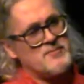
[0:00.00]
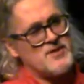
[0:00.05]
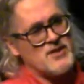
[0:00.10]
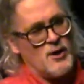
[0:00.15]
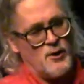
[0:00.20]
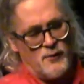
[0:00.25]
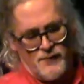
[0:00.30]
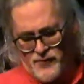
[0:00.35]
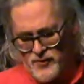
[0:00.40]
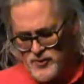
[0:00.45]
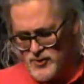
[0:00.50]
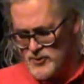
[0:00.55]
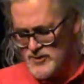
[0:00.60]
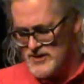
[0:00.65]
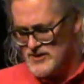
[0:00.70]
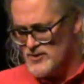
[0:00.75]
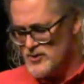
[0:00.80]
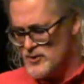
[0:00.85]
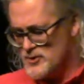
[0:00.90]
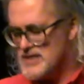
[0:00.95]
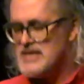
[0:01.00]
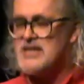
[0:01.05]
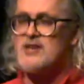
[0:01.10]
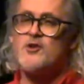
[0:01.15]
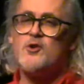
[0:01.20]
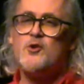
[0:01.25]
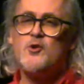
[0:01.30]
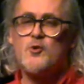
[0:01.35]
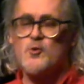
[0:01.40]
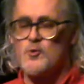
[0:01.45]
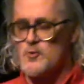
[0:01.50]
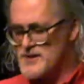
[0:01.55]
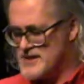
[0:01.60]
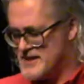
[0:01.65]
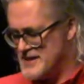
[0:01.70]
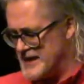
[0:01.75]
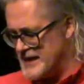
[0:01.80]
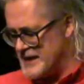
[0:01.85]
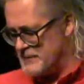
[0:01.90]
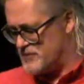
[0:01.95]
himself use, using
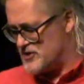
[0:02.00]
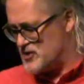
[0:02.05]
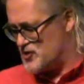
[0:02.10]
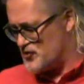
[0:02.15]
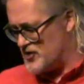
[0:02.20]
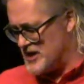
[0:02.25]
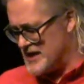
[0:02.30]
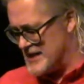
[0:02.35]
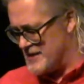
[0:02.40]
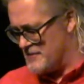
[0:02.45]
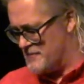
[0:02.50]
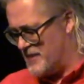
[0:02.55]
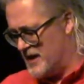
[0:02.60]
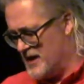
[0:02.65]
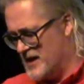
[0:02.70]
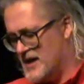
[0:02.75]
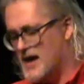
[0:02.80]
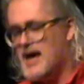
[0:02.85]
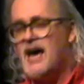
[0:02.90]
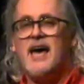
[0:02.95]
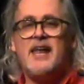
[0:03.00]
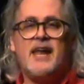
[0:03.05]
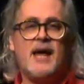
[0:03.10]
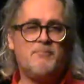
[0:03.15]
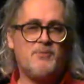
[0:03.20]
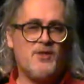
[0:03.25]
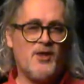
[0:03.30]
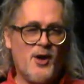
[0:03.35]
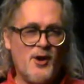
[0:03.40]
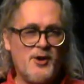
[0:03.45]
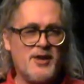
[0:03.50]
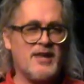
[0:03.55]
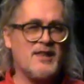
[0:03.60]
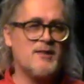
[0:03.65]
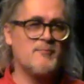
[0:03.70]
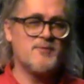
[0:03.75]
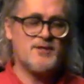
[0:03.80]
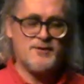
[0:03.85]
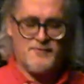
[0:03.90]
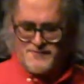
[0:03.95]
Google's Deep Dream and
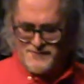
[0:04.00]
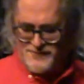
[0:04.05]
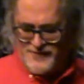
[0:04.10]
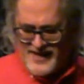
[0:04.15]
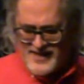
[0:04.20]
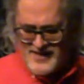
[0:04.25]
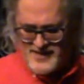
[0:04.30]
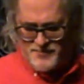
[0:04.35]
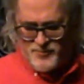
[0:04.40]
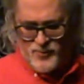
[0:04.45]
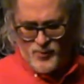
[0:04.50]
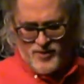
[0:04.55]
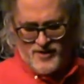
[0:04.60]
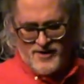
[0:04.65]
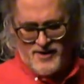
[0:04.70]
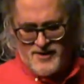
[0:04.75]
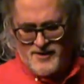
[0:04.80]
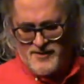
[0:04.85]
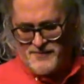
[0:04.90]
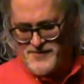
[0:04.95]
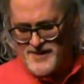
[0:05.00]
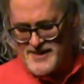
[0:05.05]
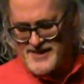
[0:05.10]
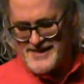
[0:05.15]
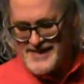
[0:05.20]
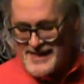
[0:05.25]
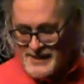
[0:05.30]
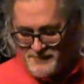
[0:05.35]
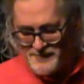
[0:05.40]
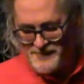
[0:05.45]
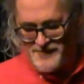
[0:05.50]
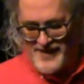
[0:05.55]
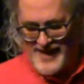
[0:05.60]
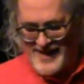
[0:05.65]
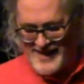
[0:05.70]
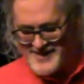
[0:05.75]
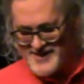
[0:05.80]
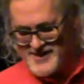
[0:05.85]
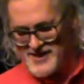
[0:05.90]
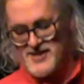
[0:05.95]
uploading them to Facebook for
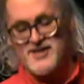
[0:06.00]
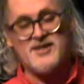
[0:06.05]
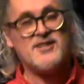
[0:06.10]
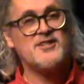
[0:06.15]
DeepFace